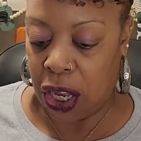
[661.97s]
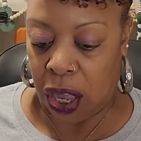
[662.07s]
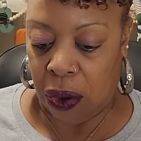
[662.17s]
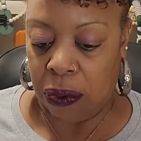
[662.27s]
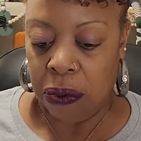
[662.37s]

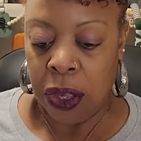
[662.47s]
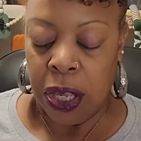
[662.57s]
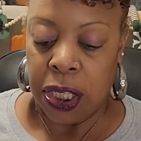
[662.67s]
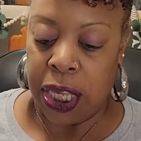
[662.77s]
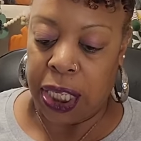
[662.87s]
dough.
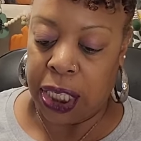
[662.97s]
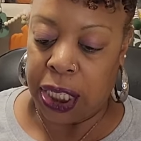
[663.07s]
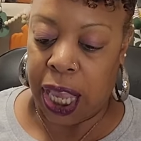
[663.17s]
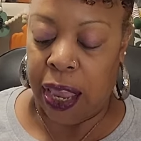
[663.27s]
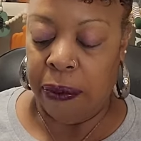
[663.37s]
Says the
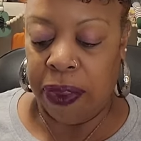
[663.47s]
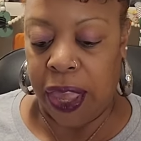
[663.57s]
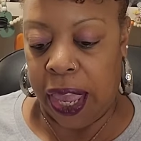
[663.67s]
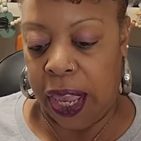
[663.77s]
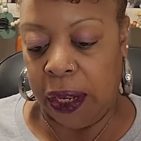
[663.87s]
same
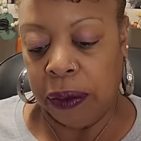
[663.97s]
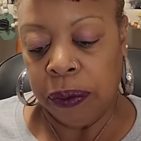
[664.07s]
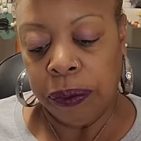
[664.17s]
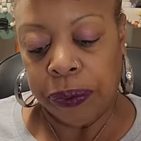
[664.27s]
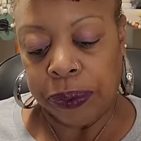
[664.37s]
thing.
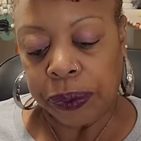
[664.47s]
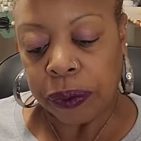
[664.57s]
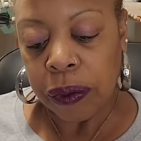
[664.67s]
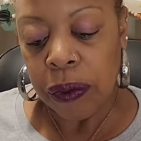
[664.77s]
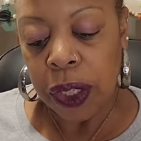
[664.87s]

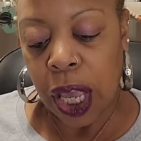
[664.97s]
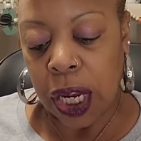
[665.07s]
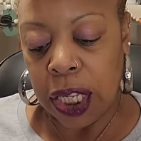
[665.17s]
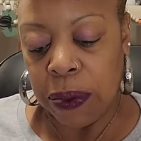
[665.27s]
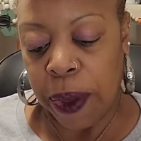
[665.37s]

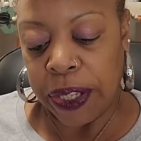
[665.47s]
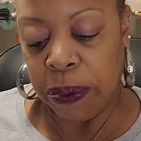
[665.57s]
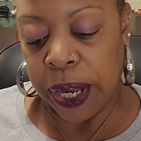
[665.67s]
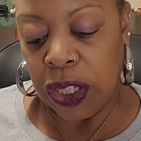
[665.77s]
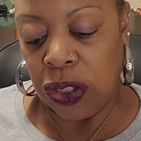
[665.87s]
And it's
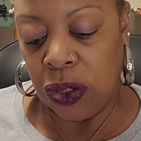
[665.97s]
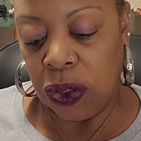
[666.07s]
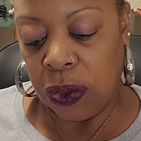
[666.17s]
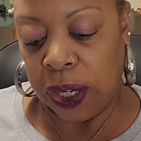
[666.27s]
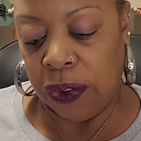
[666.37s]
best by
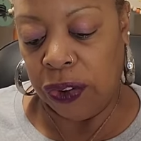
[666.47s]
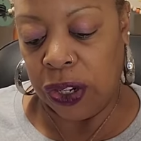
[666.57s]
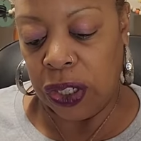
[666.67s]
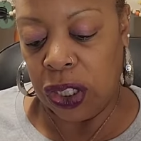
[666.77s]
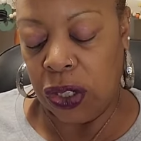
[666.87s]
June
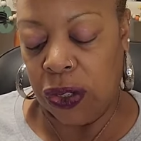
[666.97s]
21st,